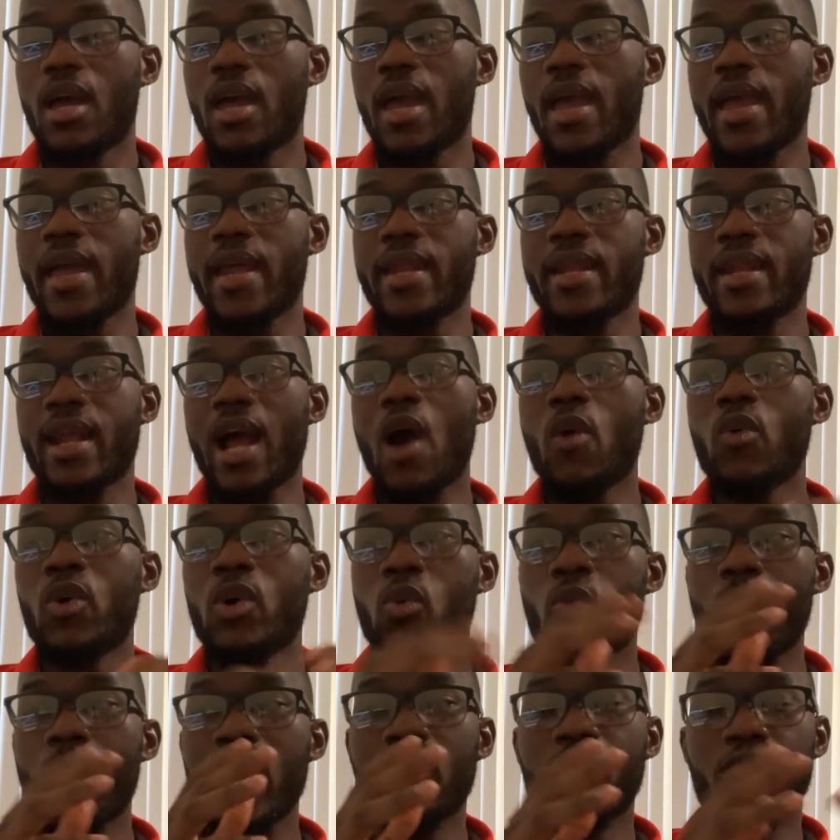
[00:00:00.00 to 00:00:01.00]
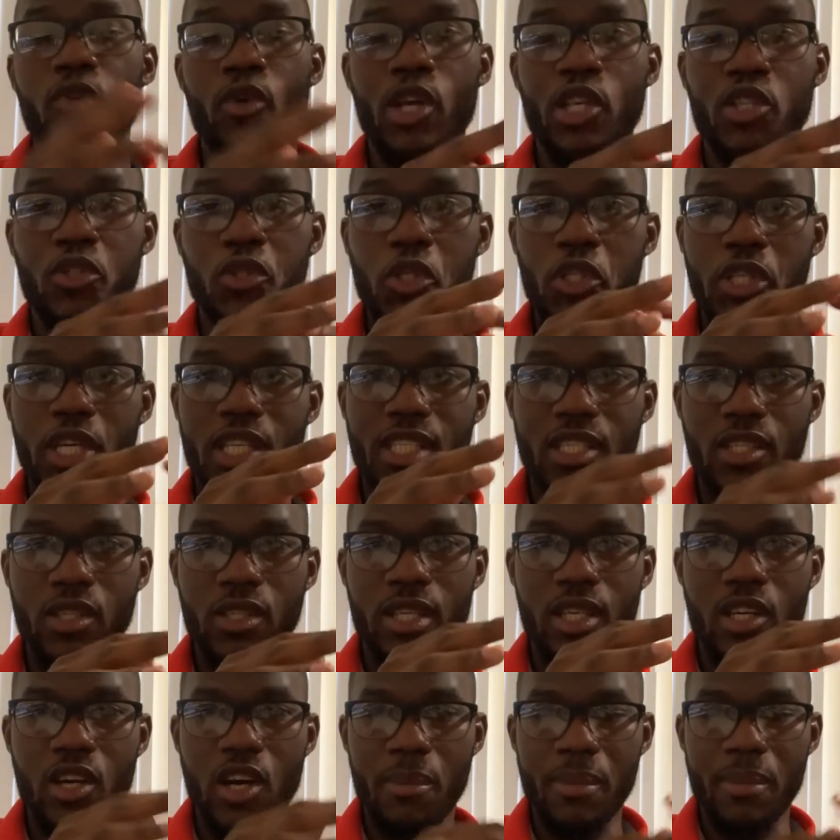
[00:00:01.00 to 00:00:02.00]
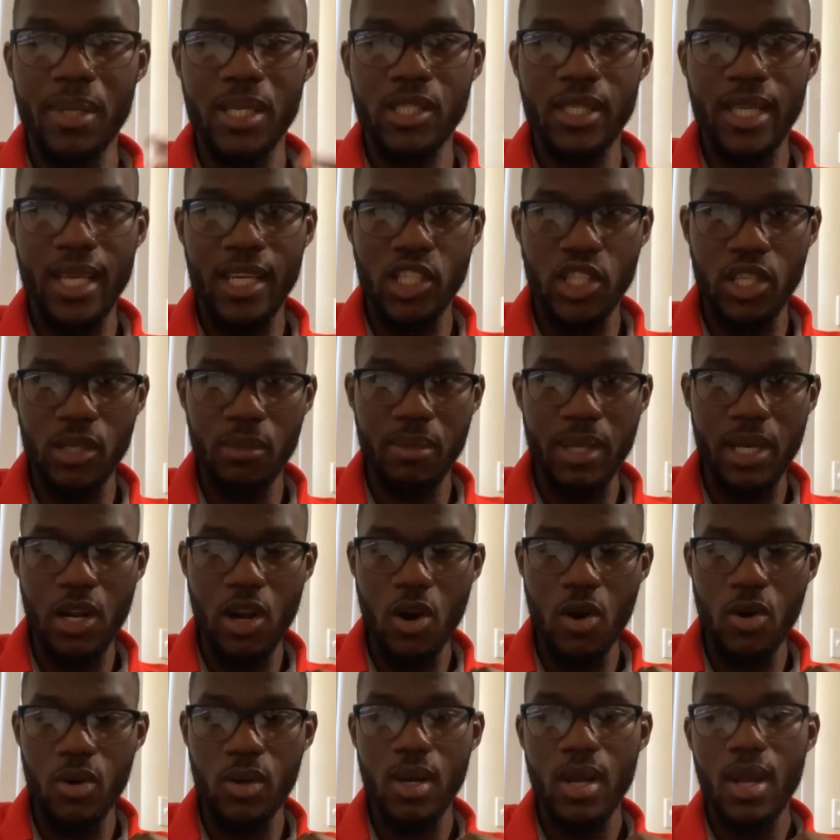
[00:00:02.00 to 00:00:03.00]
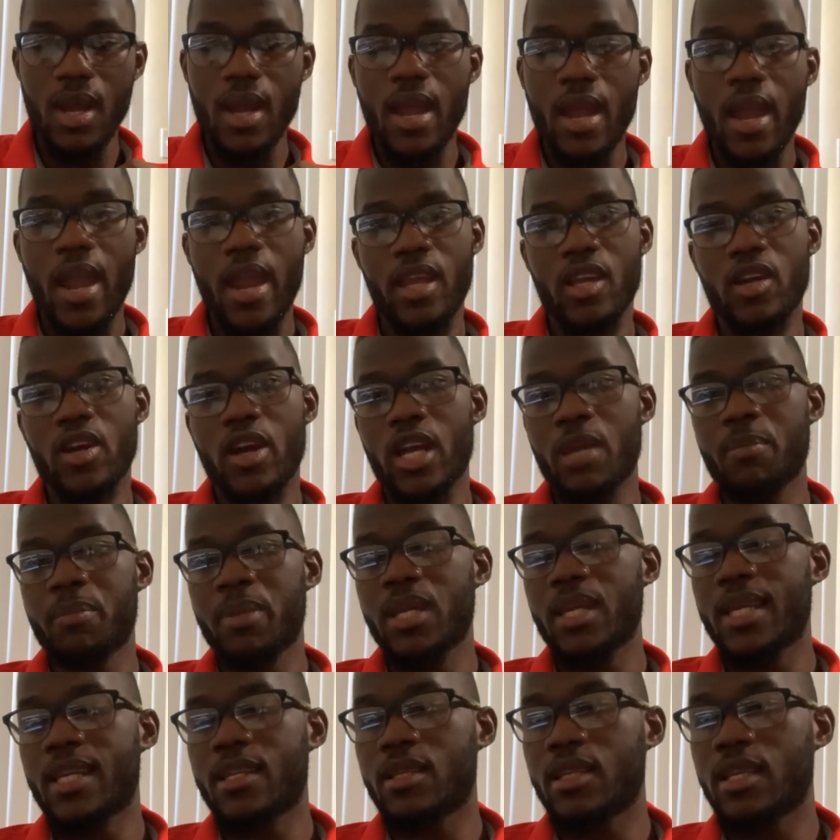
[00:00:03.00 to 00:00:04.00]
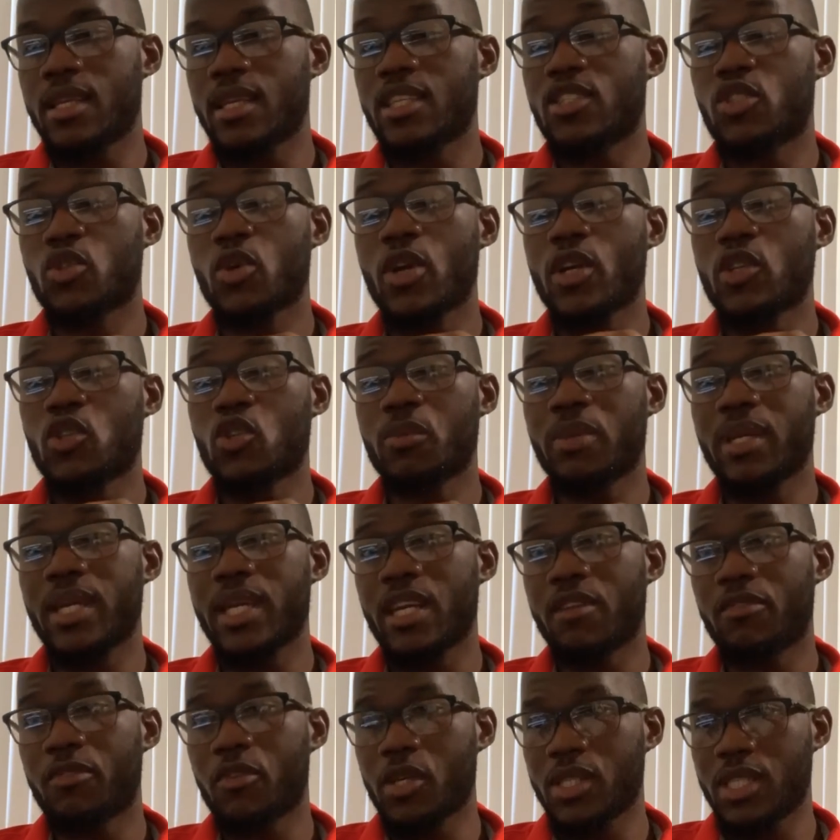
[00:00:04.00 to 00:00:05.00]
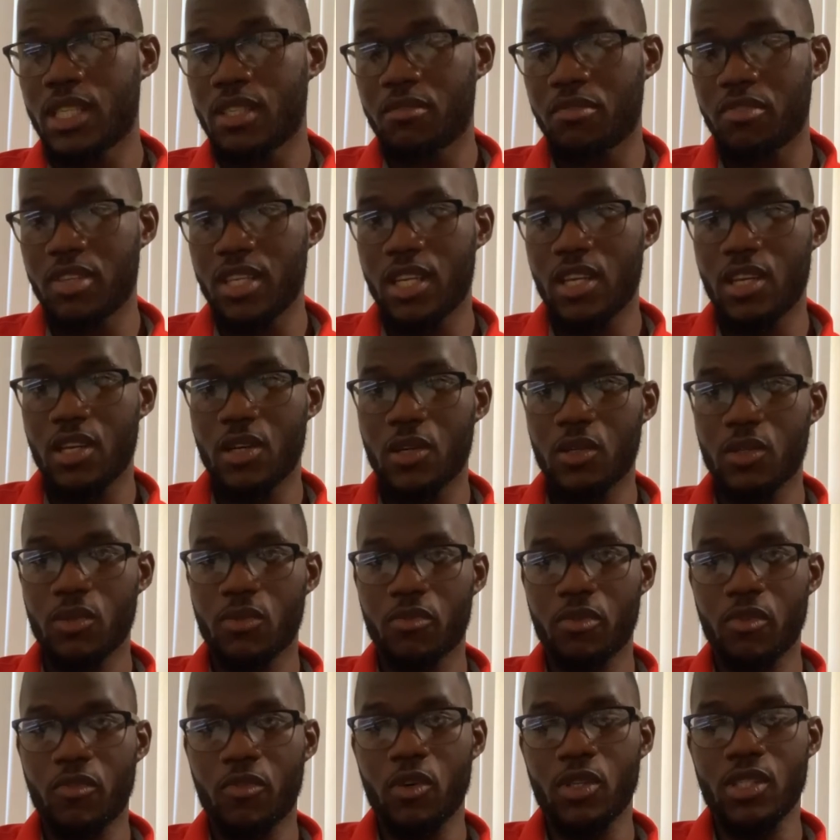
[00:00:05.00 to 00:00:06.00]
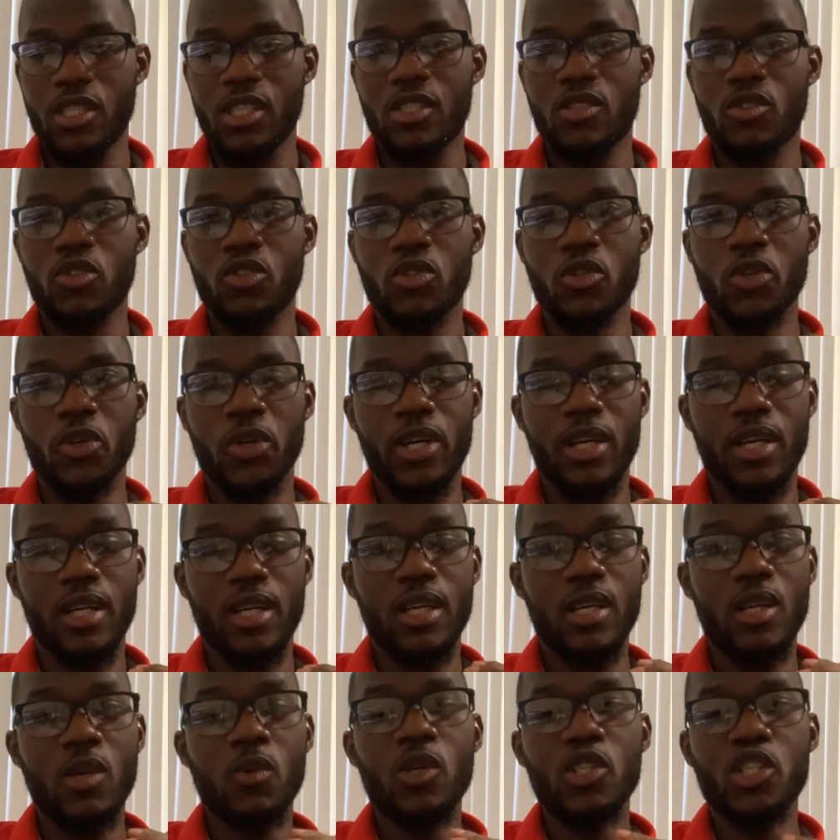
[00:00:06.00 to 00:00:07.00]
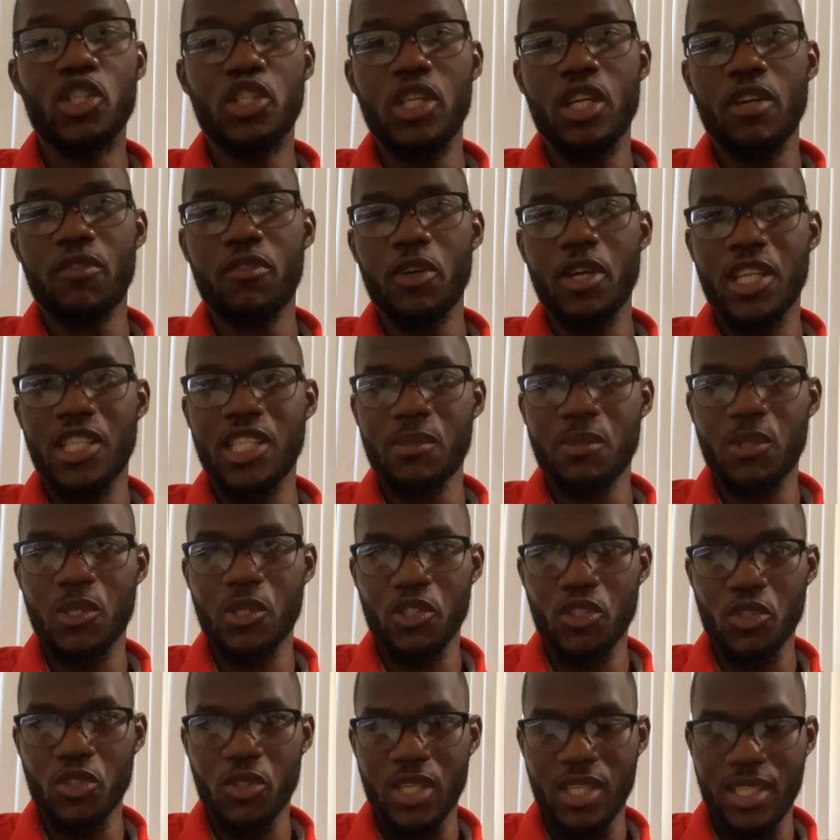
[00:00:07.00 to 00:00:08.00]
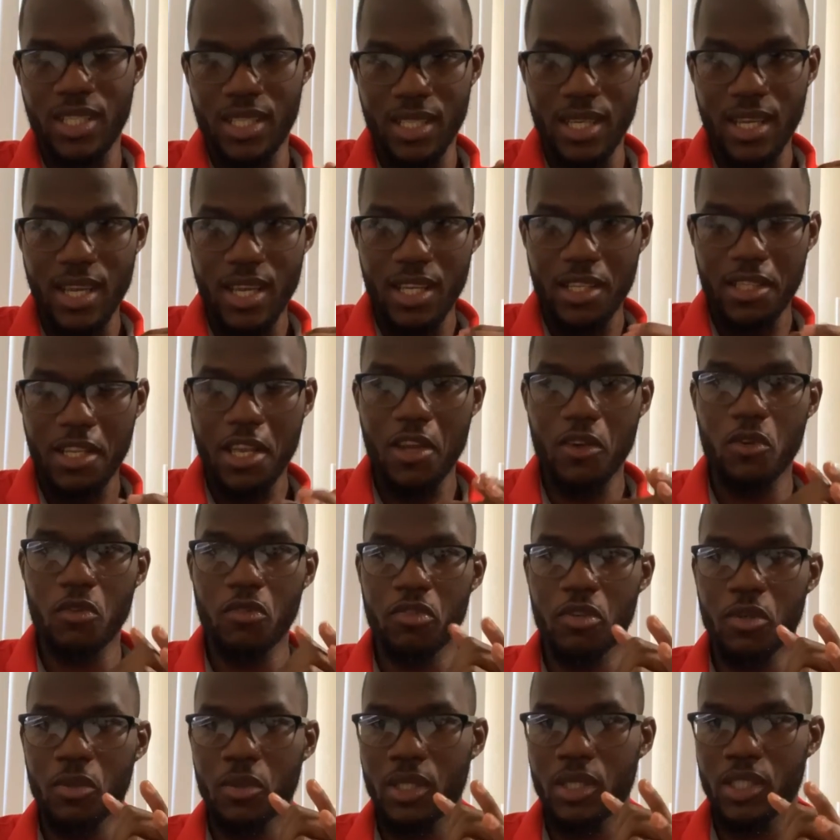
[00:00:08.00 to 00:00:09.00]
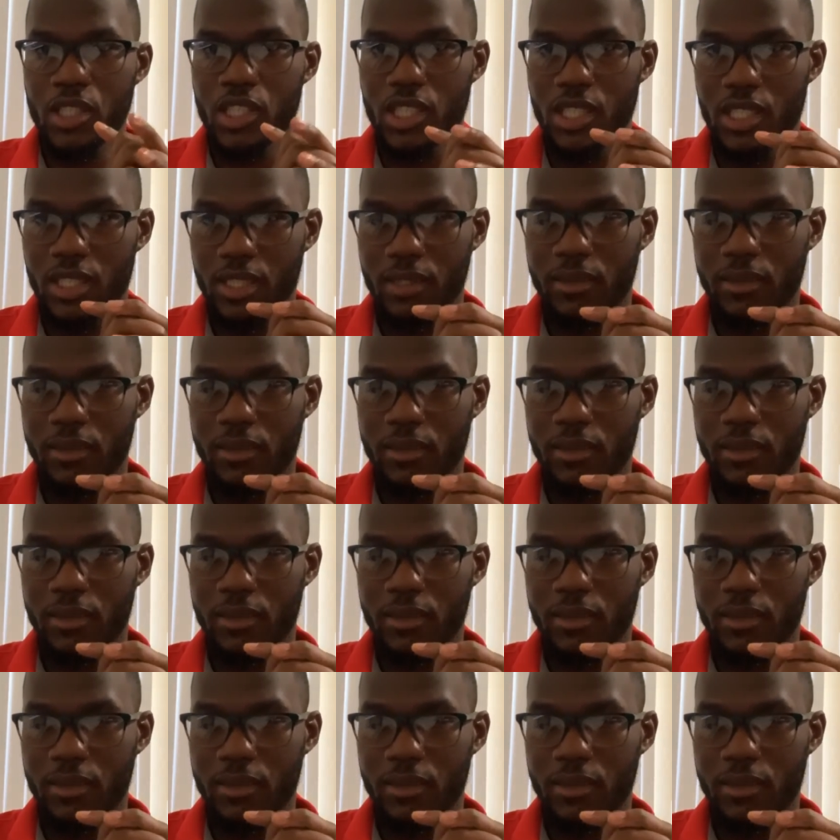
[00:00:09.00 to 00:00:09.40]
And I will wait for your suggestion in the comment section below. And it's going to be it for this video, for this tutorial. It was Gilles for your tips on trading. Thank you for watching.